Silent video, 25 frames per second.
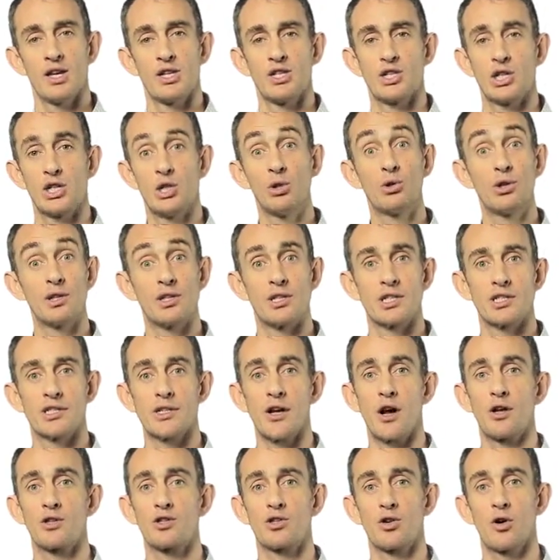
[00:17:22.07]
So you can
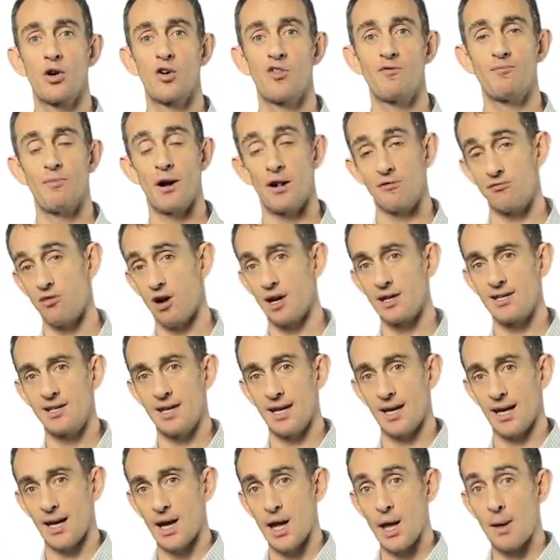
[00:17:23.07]
start off by
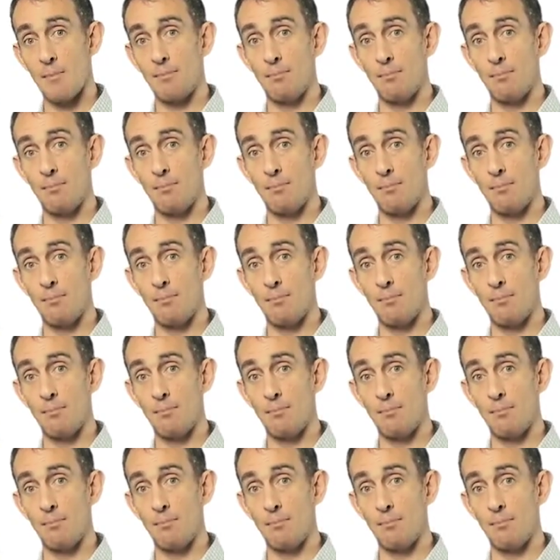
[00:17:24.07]
writing